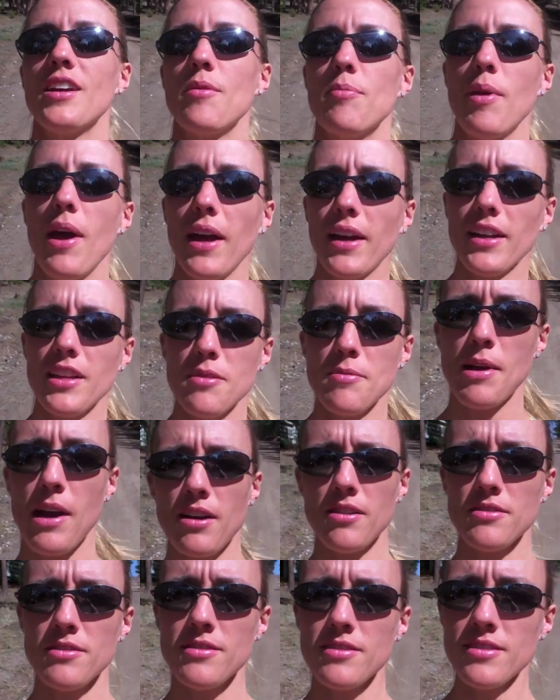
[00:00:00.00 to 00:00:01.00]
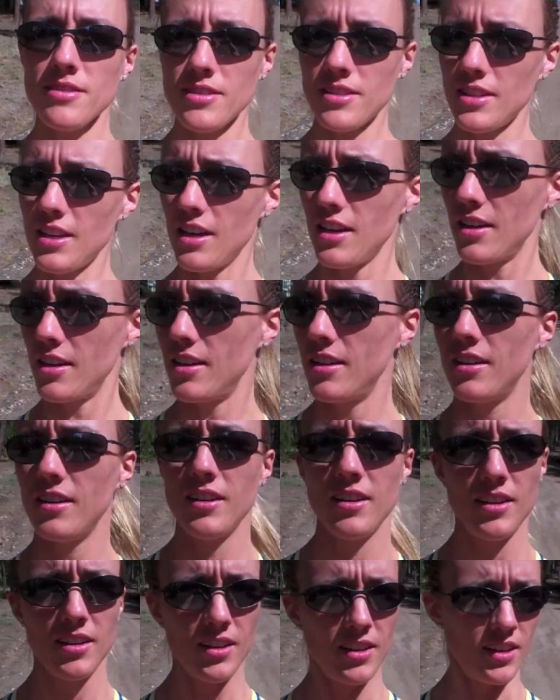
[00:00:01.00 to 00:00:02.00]
Back in the mountains.
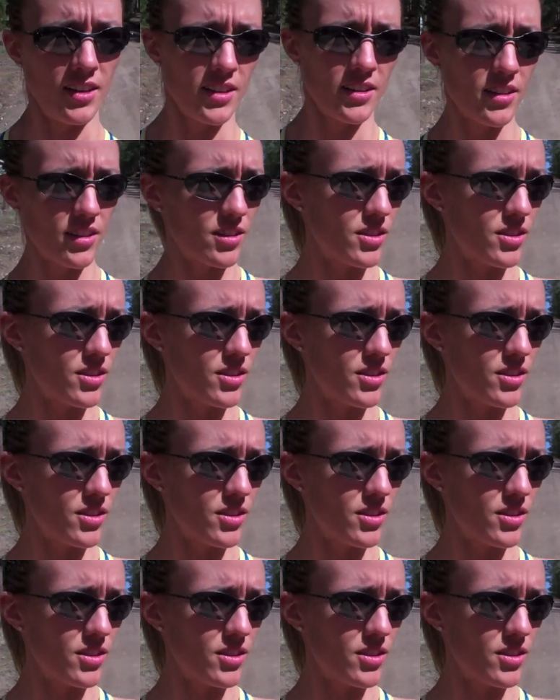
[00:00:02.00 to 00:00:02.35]
The